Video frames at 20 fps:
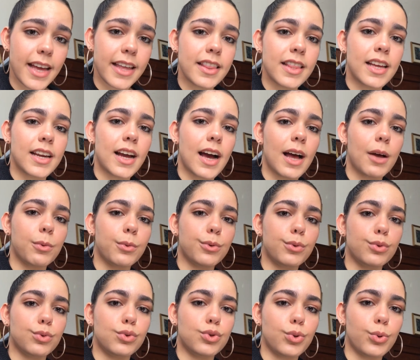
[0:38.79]
and then I
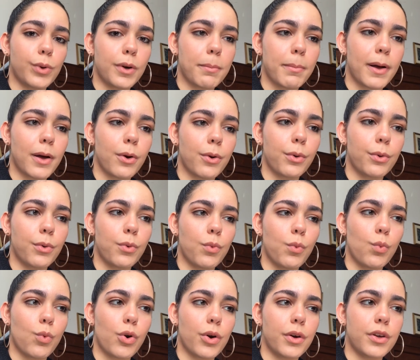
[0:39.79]
will talk about
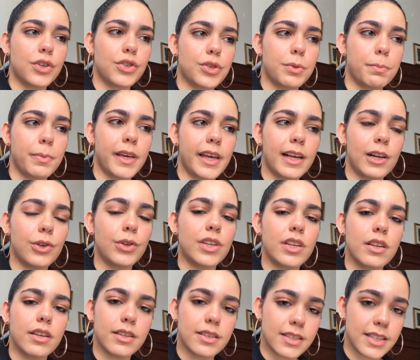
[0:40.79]
what should be
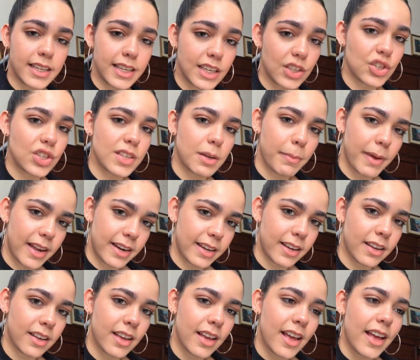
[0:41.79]
included into each
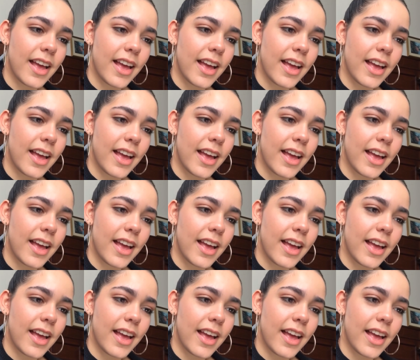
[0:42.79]
subheading,